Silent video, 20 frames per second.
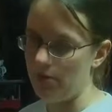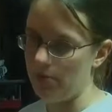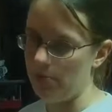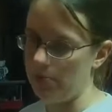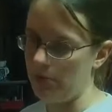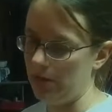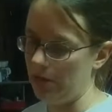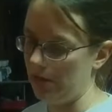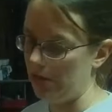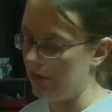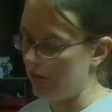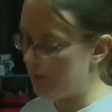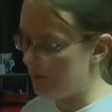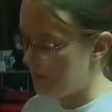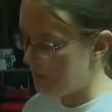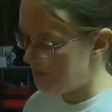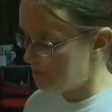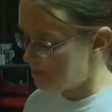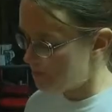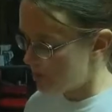of meat.
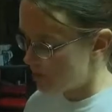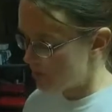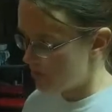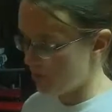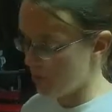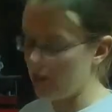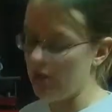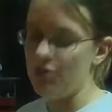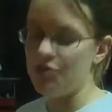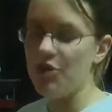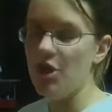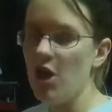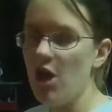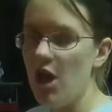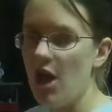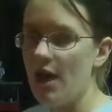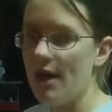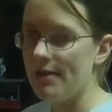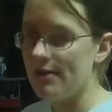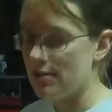So when it
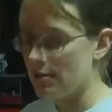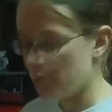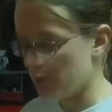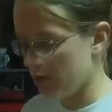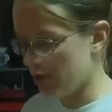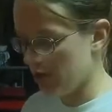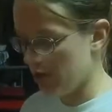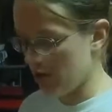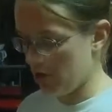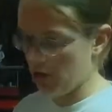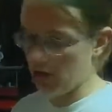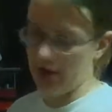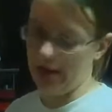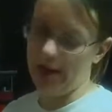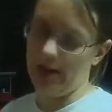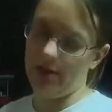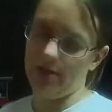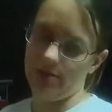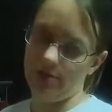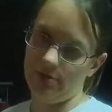thaws, we're going to cook it.
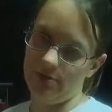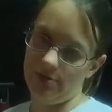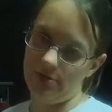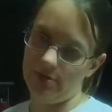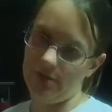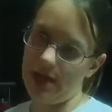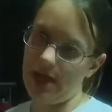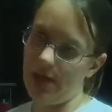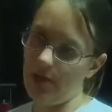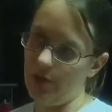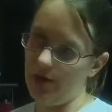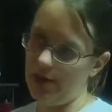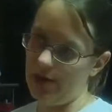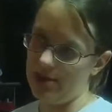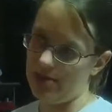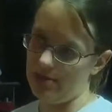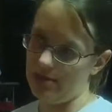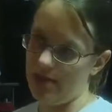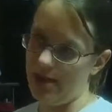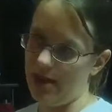That way
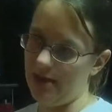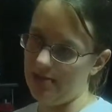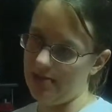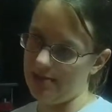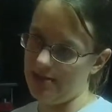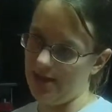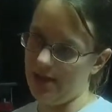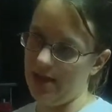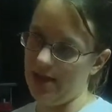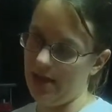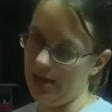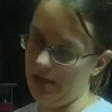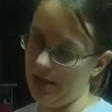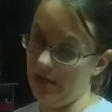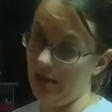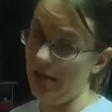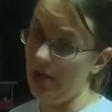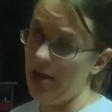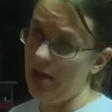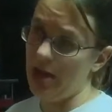it's not sitting in
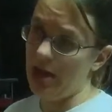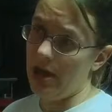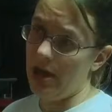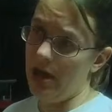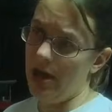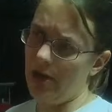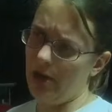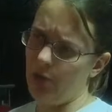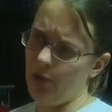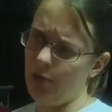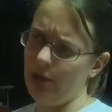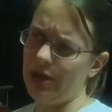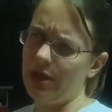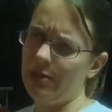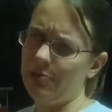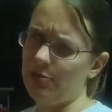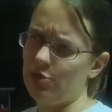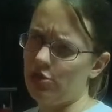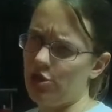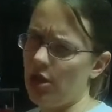there. We
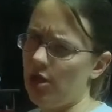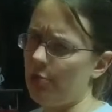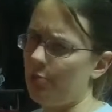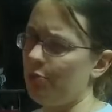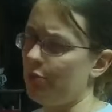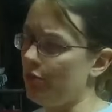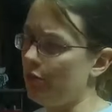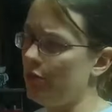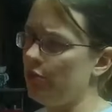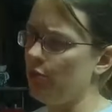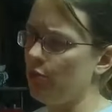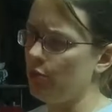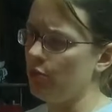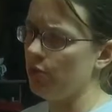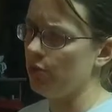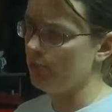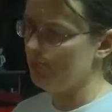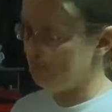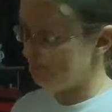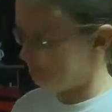keep the truck pretty cool.